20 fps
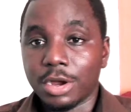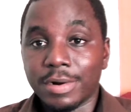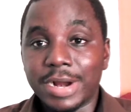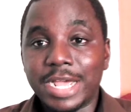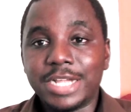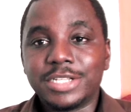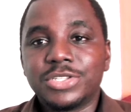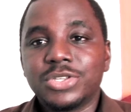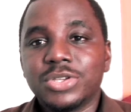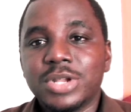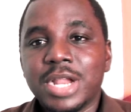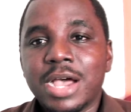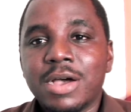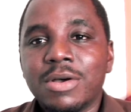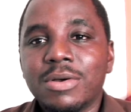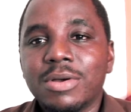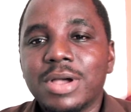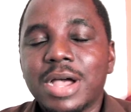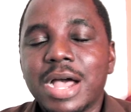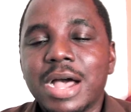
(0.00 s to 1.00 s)
All right, so
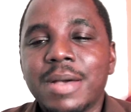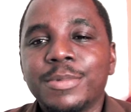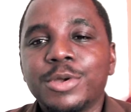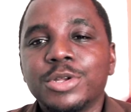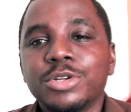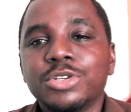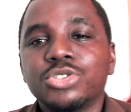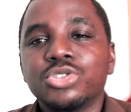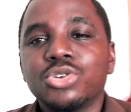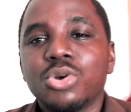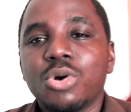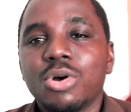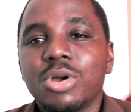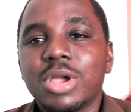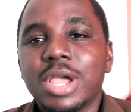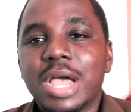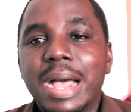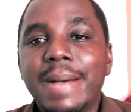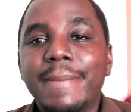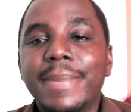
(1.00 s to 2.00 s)
now I'm going to
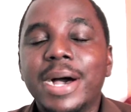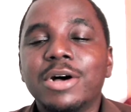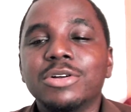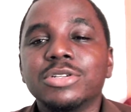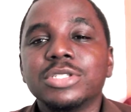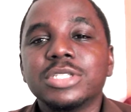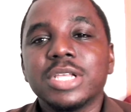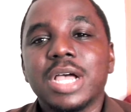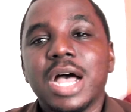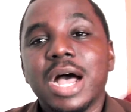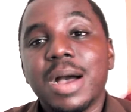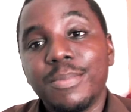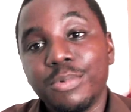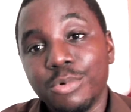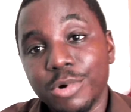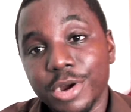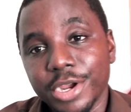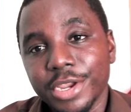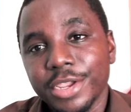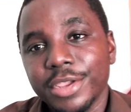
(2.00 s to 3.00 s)
talk about
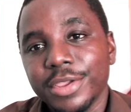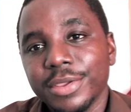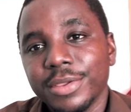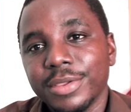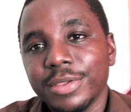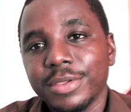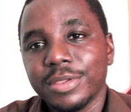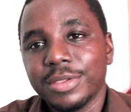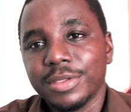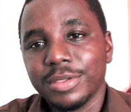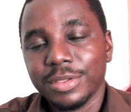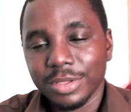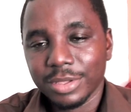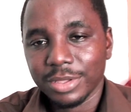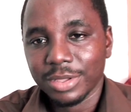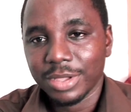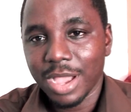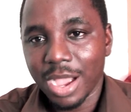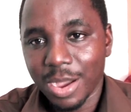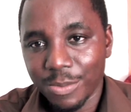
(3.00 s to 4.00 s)
Upwork.
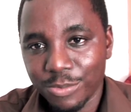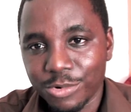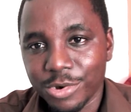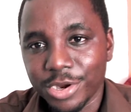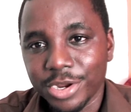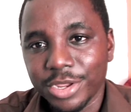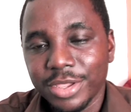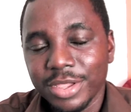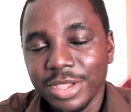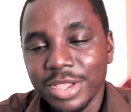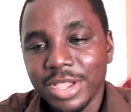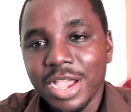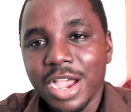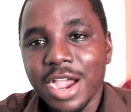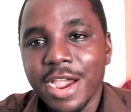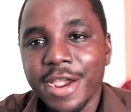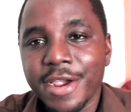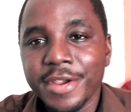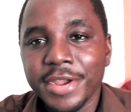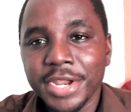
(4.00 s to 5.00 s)
Upwork.
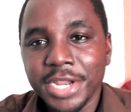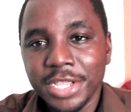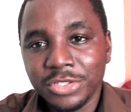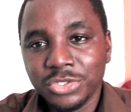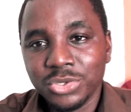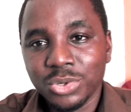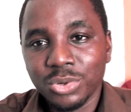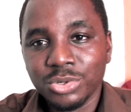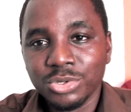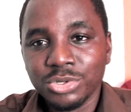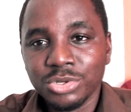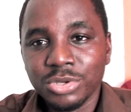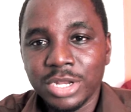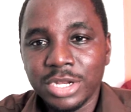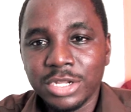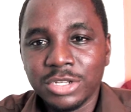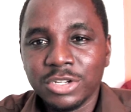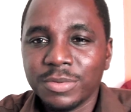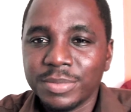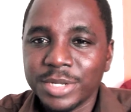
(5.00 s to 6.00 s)
I already told you a
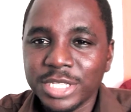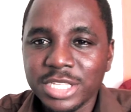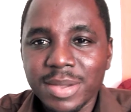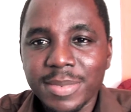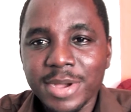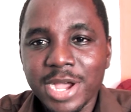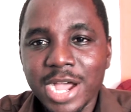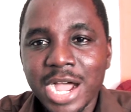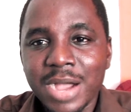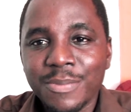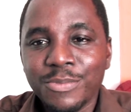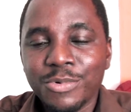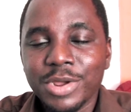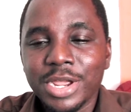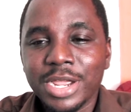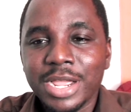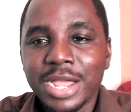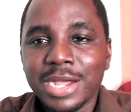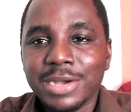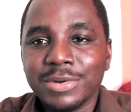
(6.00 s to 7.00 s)
little bit about
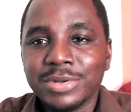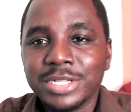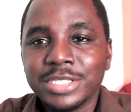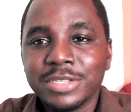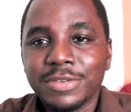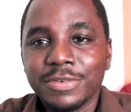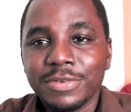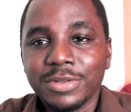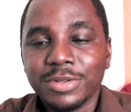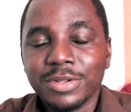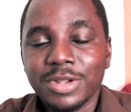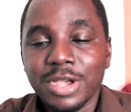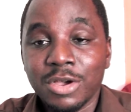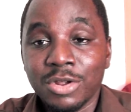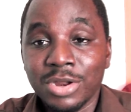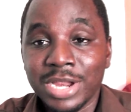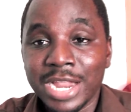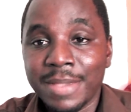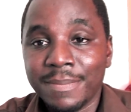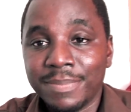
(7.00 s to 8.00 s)
Upwork, how it's an
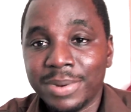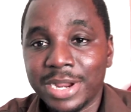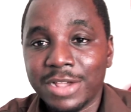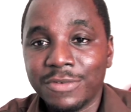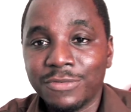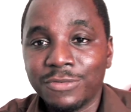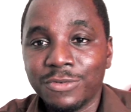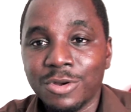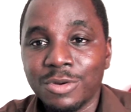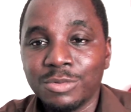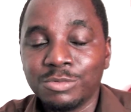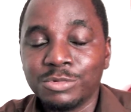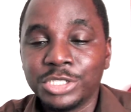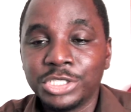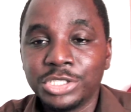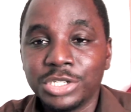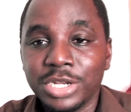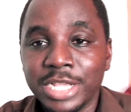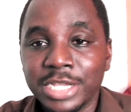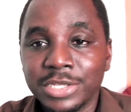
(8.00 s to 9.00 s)
online platform
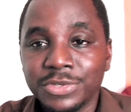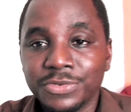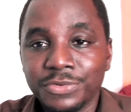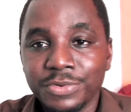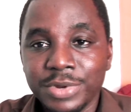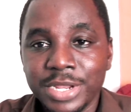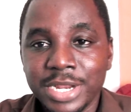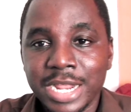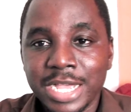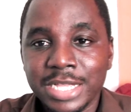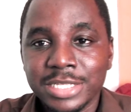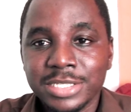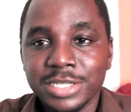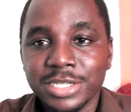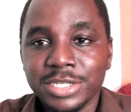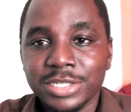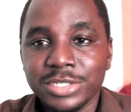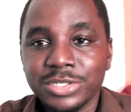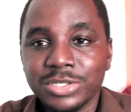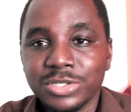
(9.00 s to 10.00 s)
which links
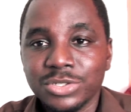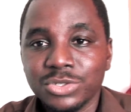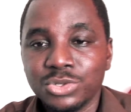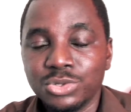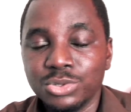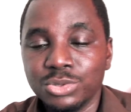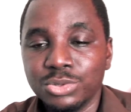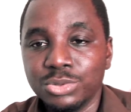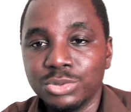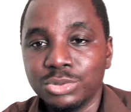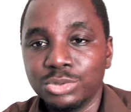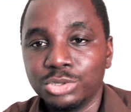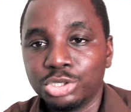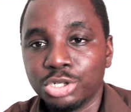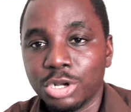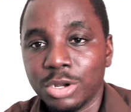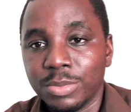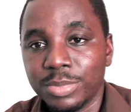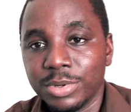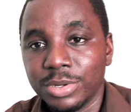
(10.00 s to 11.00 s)
freelancers
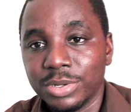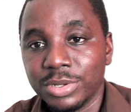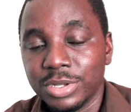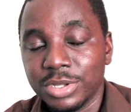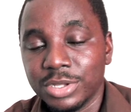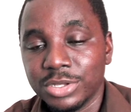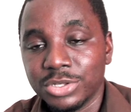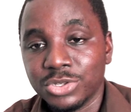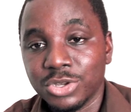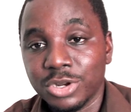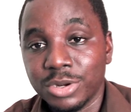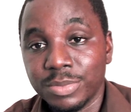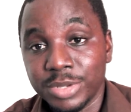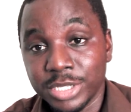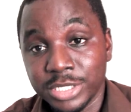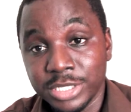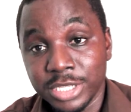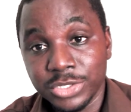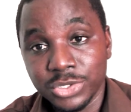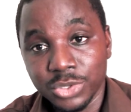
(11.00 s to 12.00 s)
to
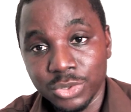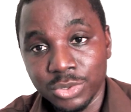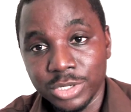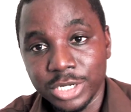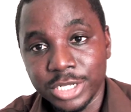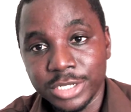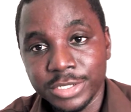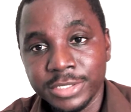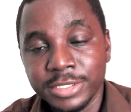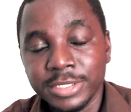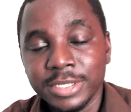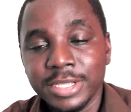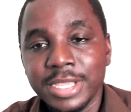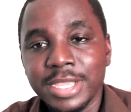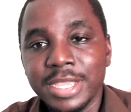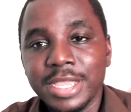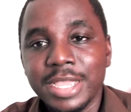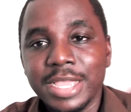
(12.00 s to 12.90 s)
business owners,